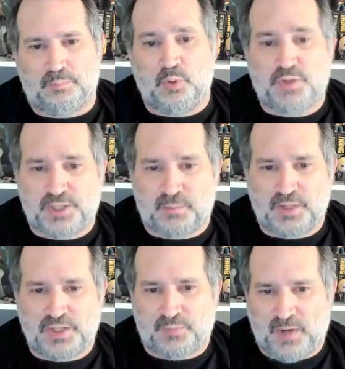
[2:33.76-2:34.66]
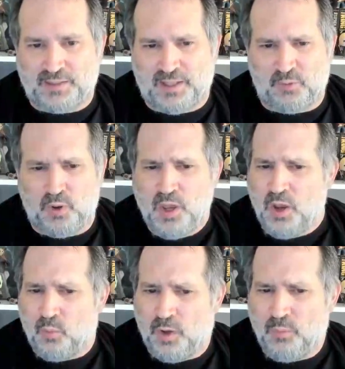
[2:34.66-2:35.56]
boost somebody's threat level.
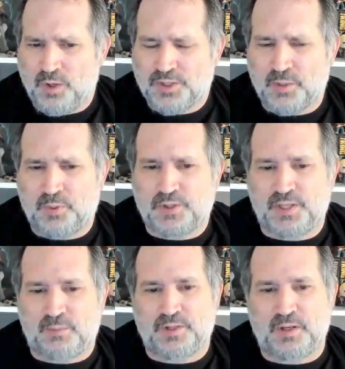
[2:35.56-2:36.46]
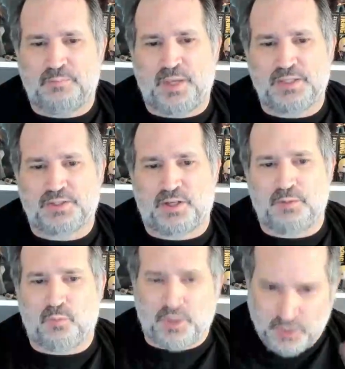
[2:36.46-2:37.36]
What was the perception based
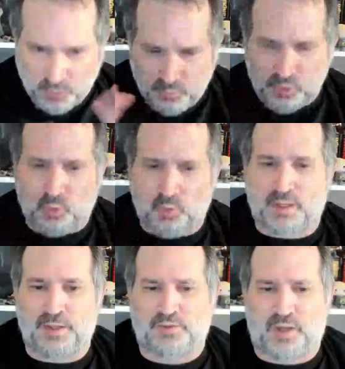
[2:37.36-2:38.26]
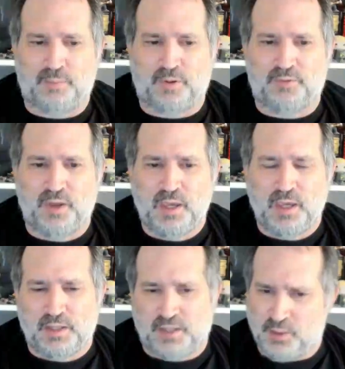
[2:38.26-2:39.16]
on what you knew going on the tribe of?
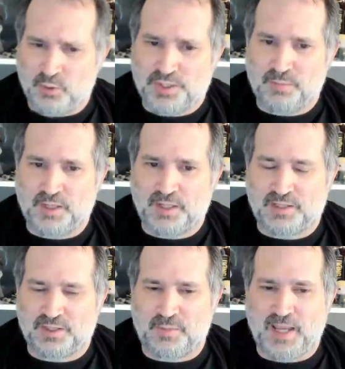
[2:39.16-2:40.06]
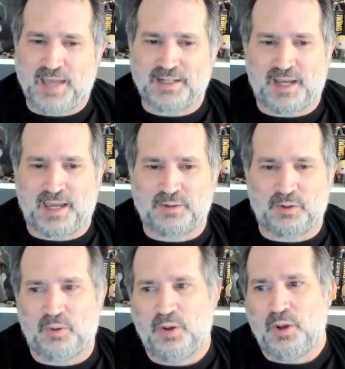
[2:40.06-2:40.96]
They knew somebody had an
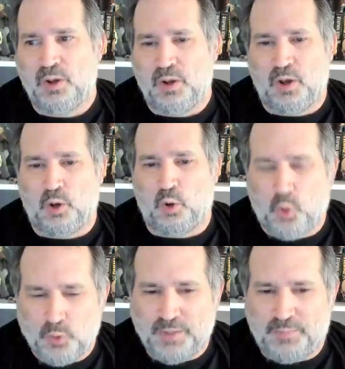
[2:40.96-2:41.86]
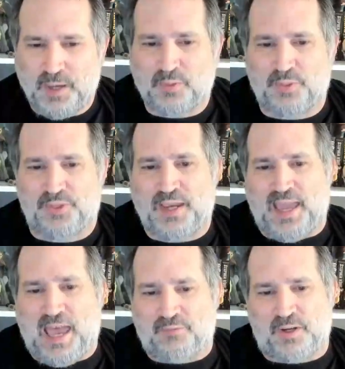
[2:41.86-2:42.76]
idol. Who did people think
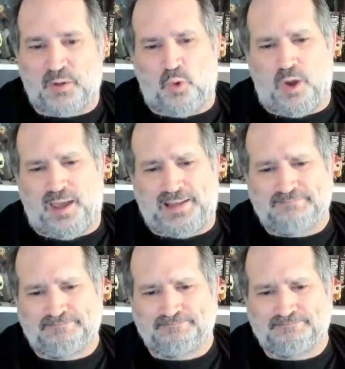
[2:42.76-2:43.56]
have it, and why?